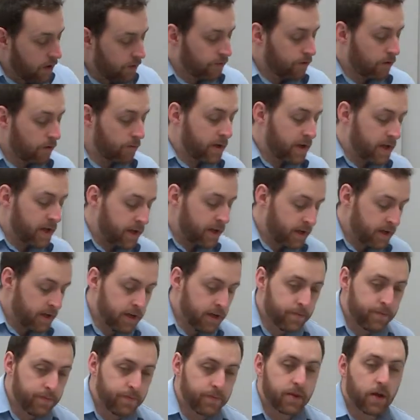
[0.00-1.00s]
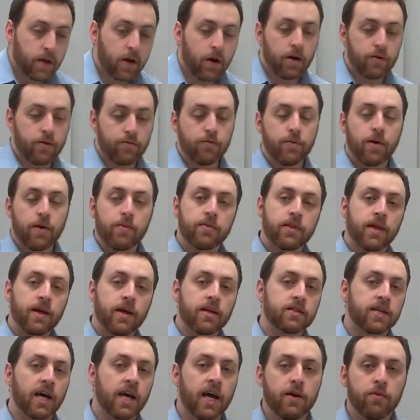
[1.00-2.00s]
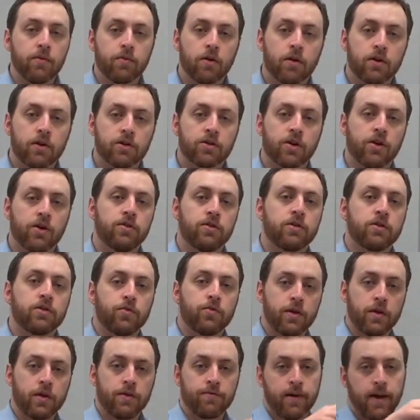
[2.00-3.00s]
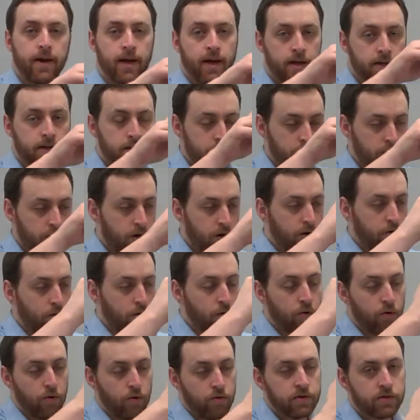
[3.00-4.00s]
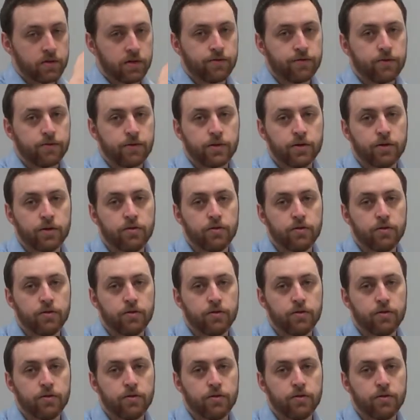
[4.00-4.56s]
from here, remember that table I showed you where you've had, all the different